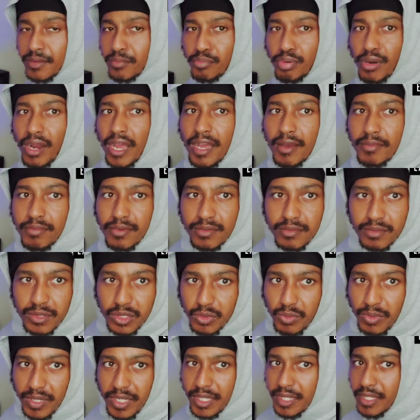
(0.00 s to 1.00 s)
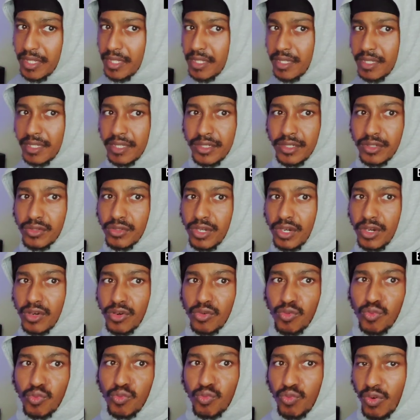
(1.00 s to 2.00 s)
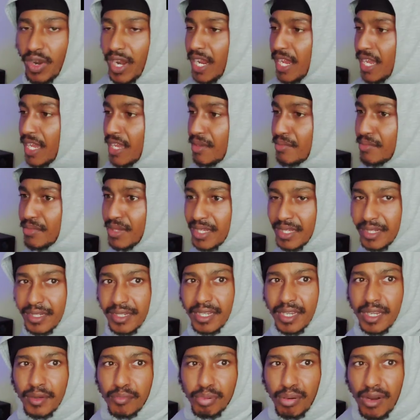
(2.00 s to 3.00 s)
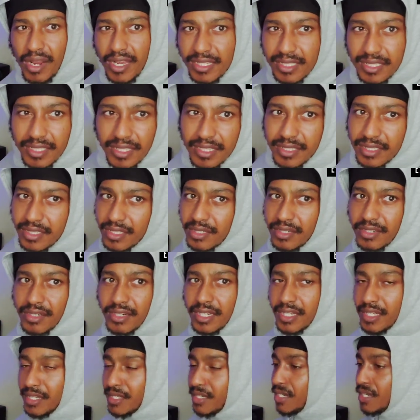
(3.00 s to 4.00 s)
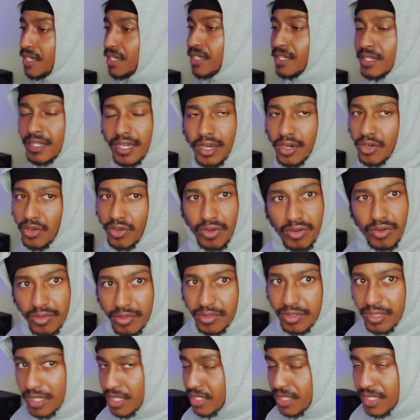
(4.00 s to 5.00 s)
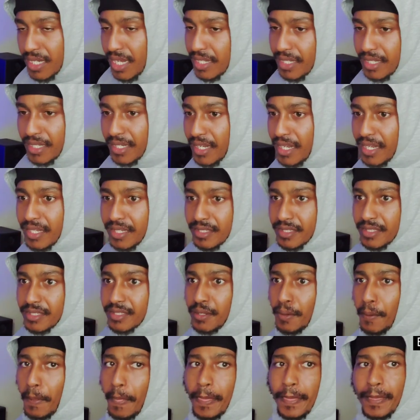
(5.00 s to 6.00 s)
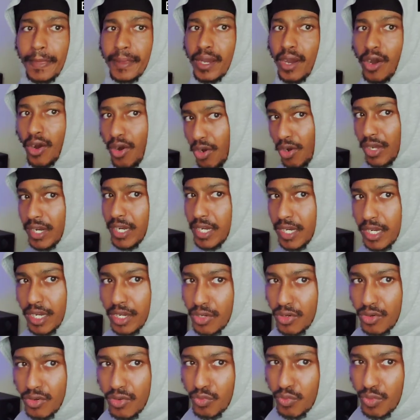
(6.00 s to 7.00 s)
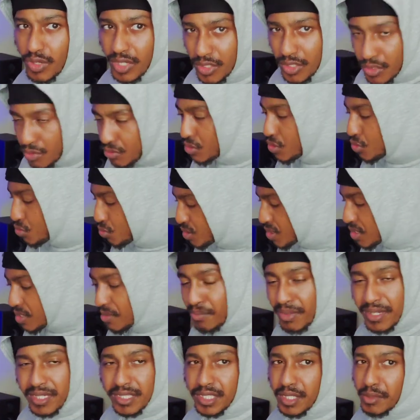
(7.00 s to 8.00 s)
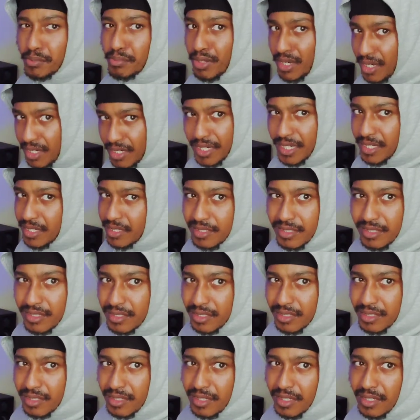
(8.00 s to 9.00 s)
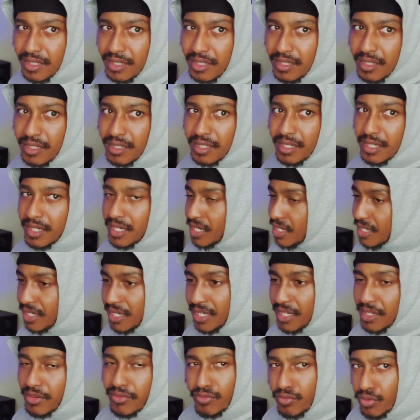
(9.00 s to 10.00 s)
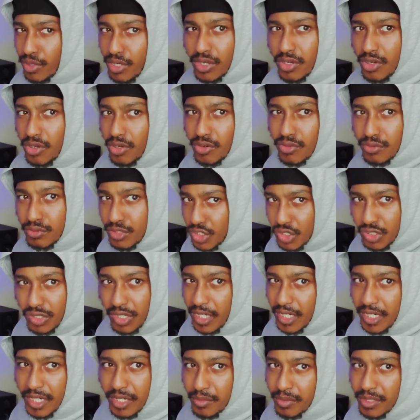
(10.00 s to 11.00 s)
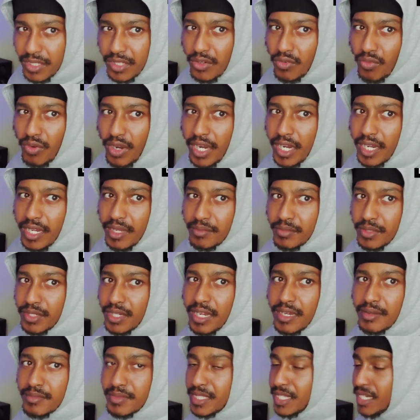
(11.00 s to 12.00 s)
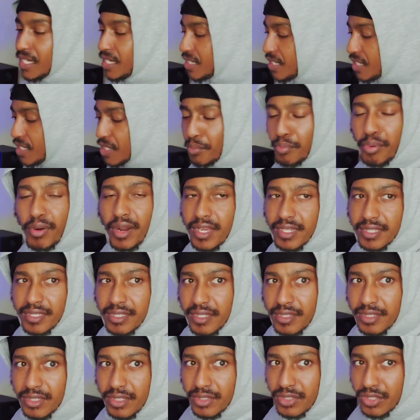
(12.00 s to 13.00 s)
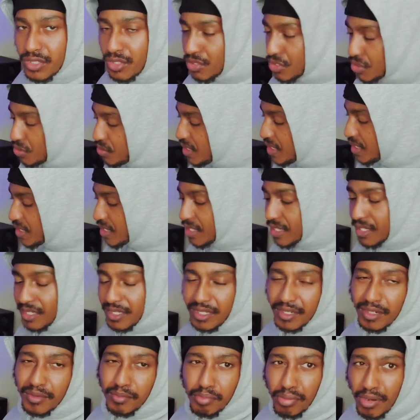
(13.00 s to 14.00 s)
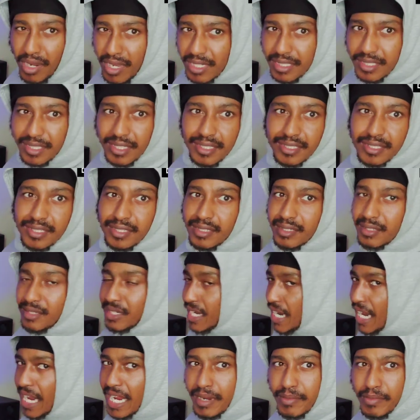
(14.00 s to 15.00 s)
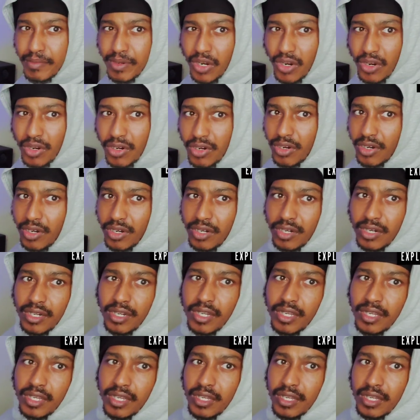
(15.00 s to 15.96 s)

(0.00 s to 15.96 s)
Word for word: problems with, you know, RAM and processor, and no, that's not the case. Audio, when you're using a bunch of plugins, could get real tricky with the RAM, you know what I'm saying, and the processor. So you need a good processor, game card,